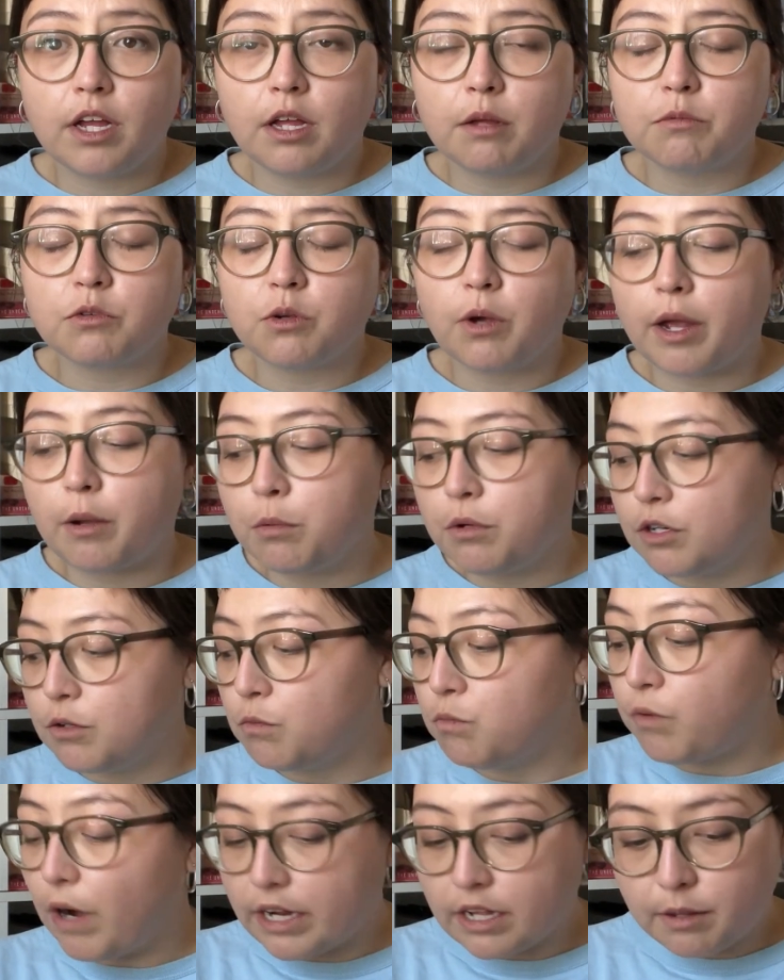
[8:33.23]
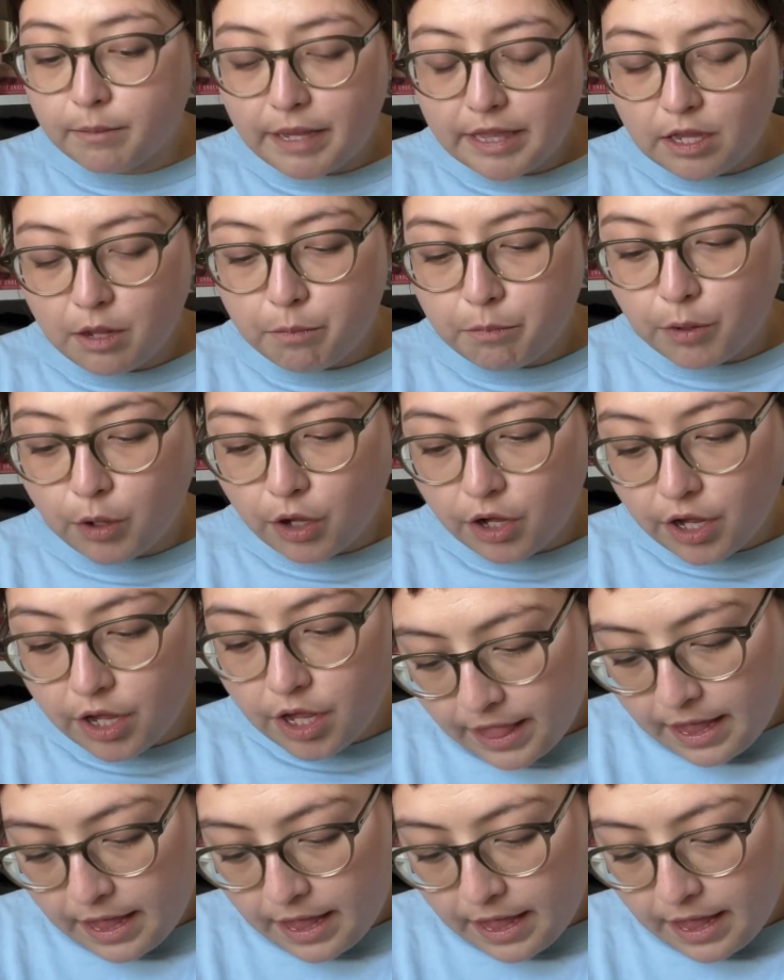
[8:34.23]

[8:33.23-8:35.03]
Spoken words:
So I would recommend the book.